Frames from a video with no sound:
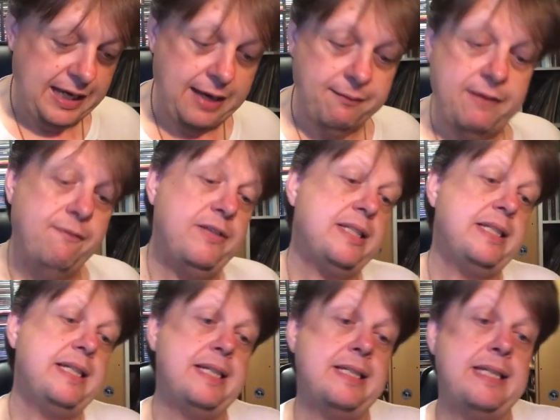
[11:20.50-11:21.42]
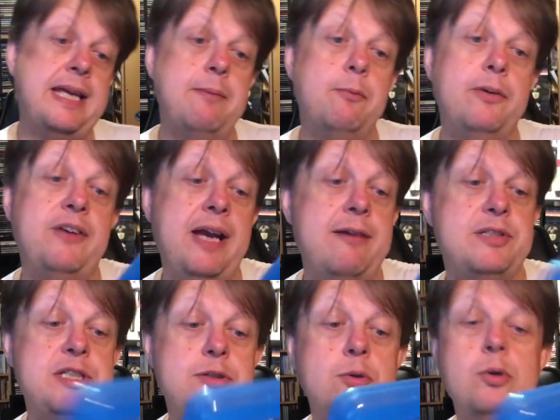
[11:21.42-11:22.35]
And then this is him with the
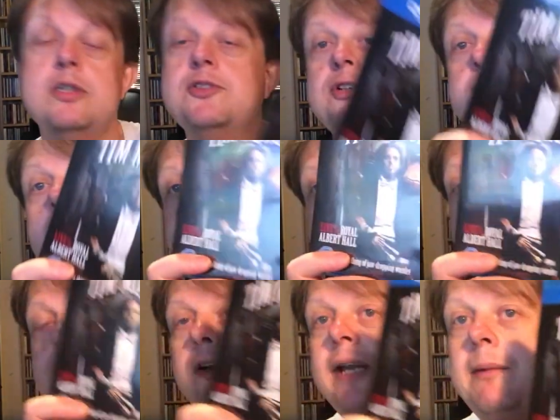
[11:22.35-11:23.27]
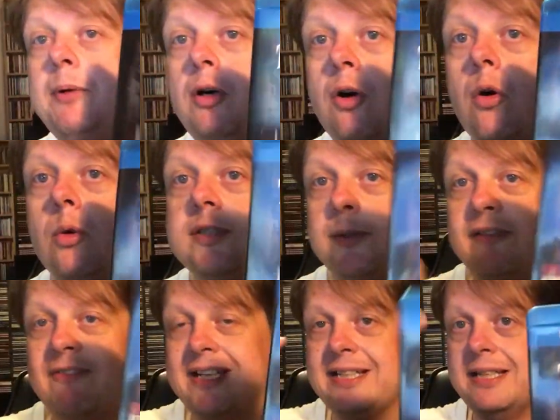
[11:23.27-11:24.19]
Heritage Orchestra live at Royal Albert Hall. So he
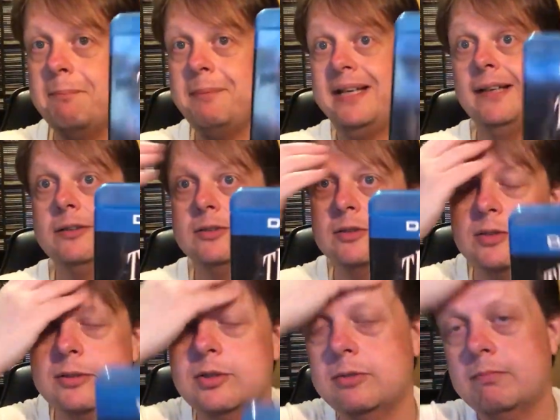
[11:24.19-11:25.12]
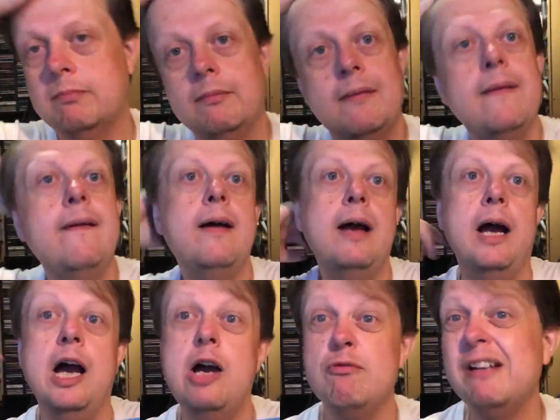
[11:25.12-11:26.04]
then did a big
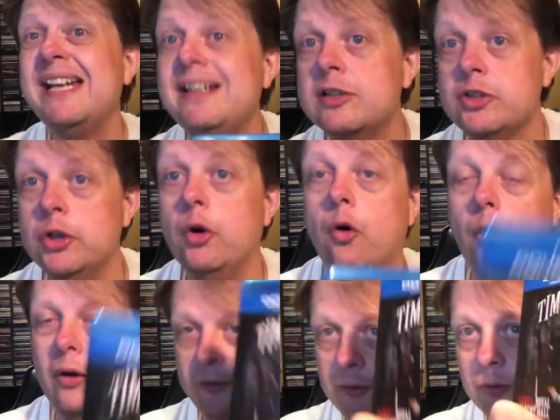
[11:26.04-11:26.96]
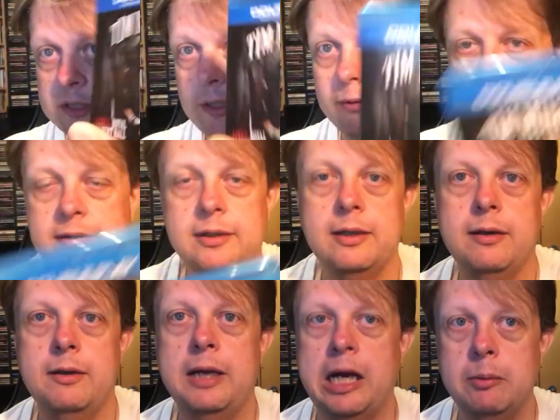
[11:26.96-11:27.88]
uh, arena tour and also
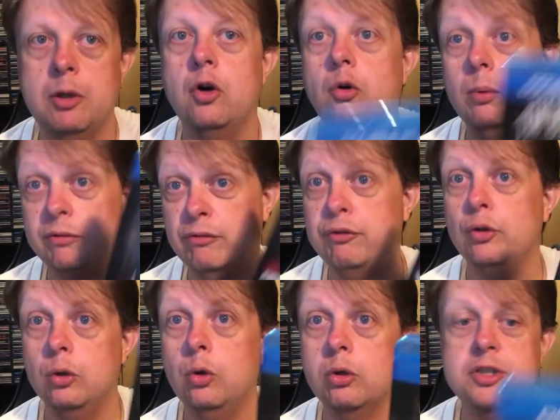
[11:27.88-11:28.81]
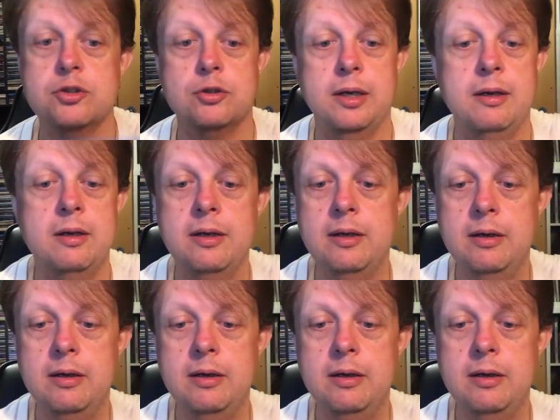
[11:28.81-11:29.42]
Albert Hall with a full orchestra.